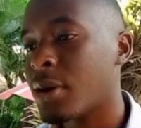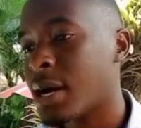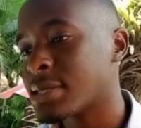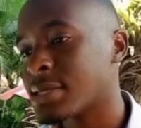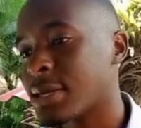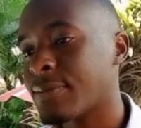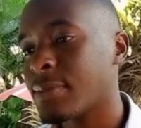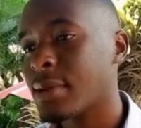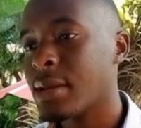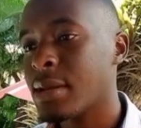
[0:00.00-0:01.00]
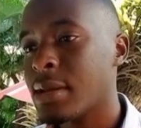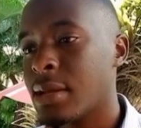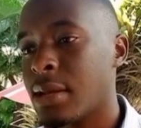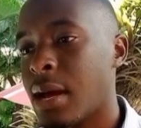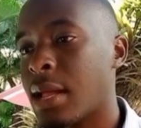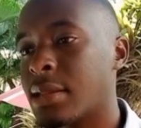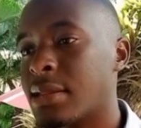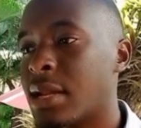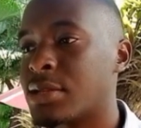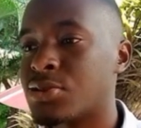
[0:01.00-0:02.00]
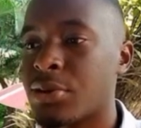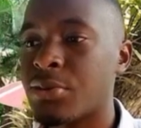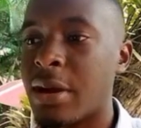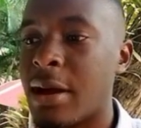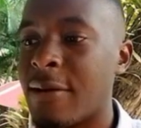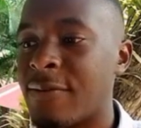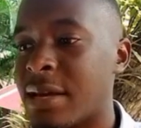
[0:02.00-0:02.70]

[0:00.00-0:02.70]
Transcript: answer, and that is what we are having